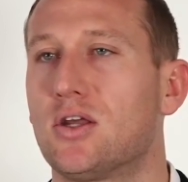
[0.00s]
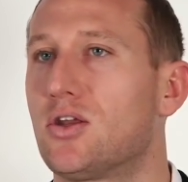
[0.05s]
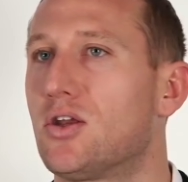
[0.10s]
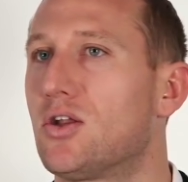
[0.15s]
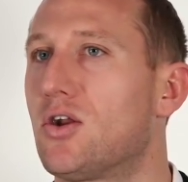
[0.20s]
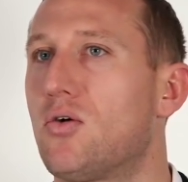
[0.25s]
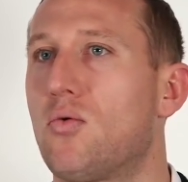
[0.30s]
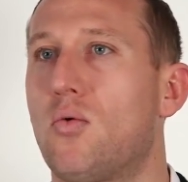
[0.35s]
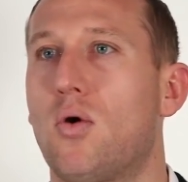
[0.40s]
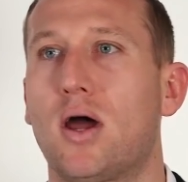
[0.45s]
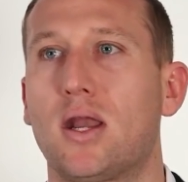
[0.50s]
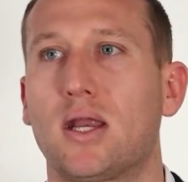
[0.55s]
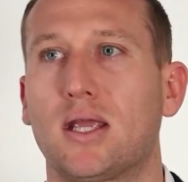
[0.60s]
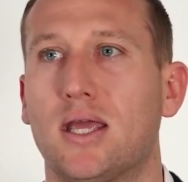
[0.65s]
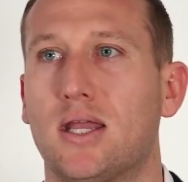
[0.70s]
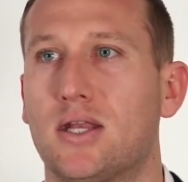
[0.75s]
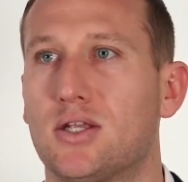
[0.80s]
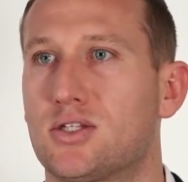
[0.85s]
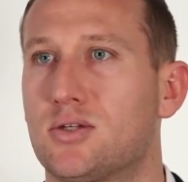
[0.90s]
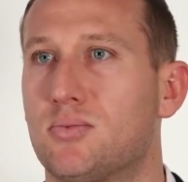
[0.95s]
You don't want to
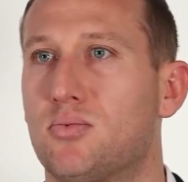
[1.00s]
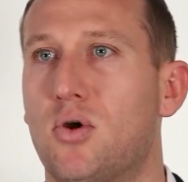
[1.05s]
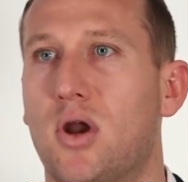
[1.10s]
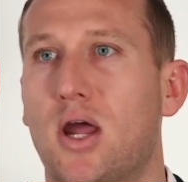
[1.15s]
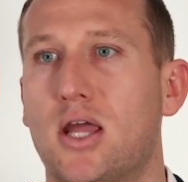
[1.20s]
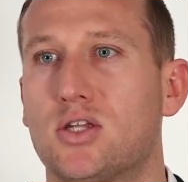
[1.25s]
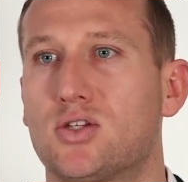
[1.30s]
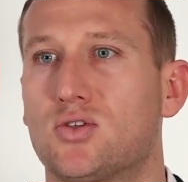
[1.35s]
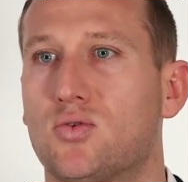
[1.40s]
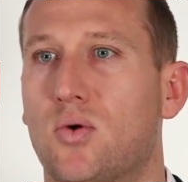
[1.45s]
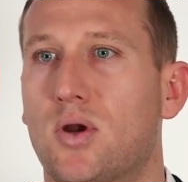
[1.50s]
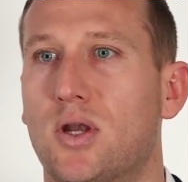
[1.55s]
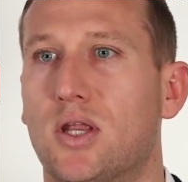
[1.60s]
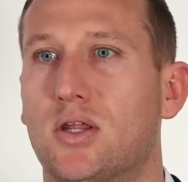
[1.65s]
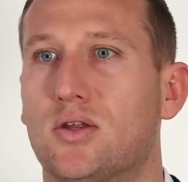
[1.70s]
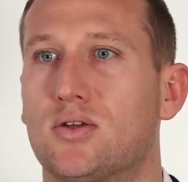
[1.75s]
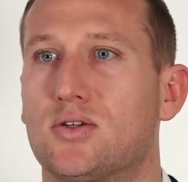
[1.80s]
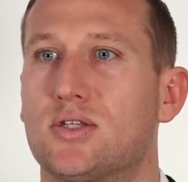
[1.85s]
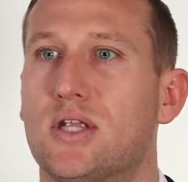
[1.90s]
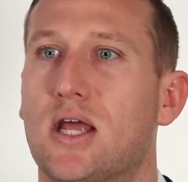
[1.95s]
get a surprise 20
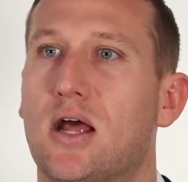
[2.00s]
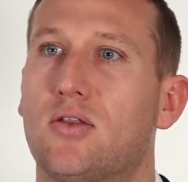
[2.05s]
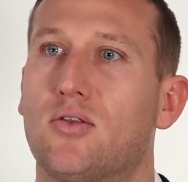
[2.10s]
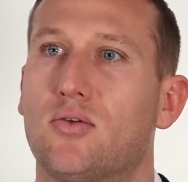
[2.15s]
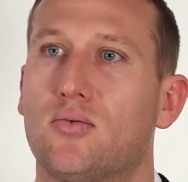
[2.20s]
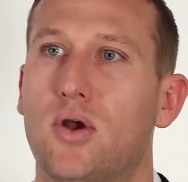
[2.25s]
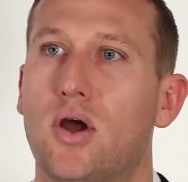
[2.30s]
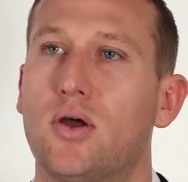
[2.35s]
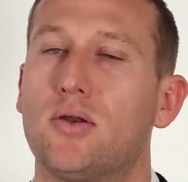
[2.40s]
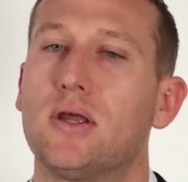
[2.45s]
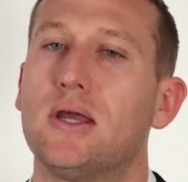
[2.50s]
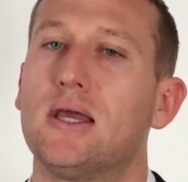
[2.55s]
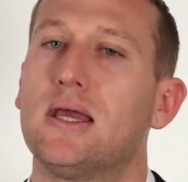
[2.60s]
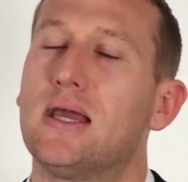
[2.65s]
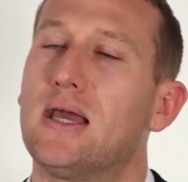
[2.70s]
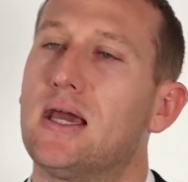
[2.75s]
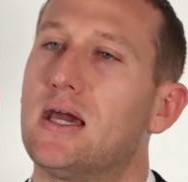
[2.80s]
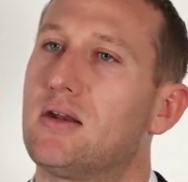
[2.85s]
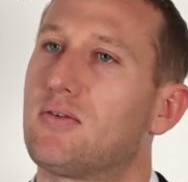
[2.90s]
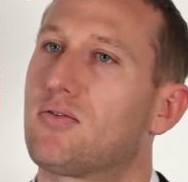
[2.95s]
years down the road.
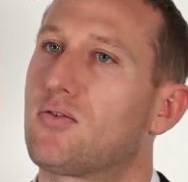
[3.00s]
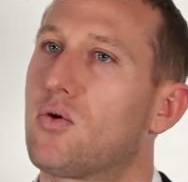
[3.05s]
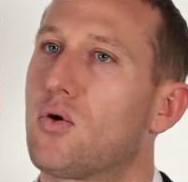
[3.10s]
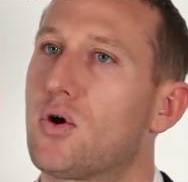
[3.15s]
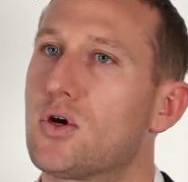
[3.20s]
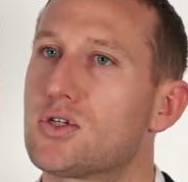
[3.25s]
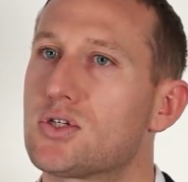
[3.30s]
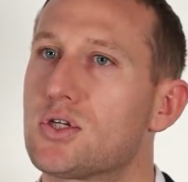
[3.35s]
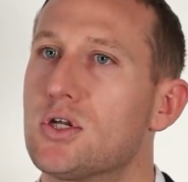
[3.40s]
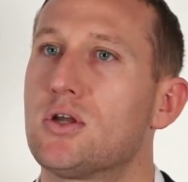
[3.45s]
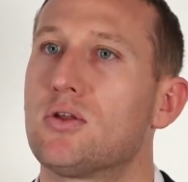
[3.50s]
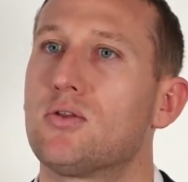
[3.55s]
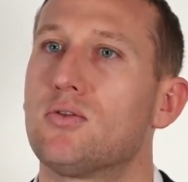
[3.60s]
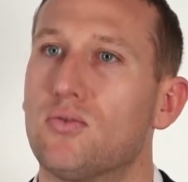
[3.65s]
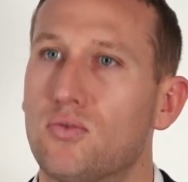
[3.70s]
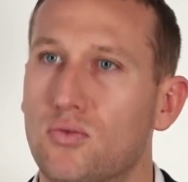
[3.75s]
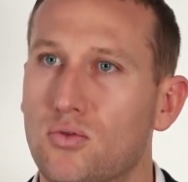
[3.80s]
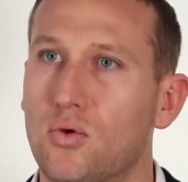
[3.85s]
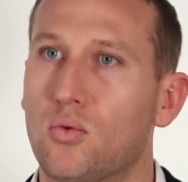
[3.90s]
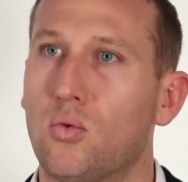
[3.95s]
And of course,
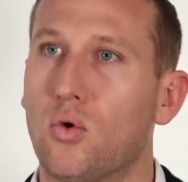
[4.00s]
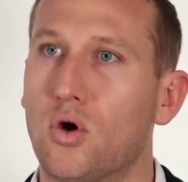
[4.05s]
the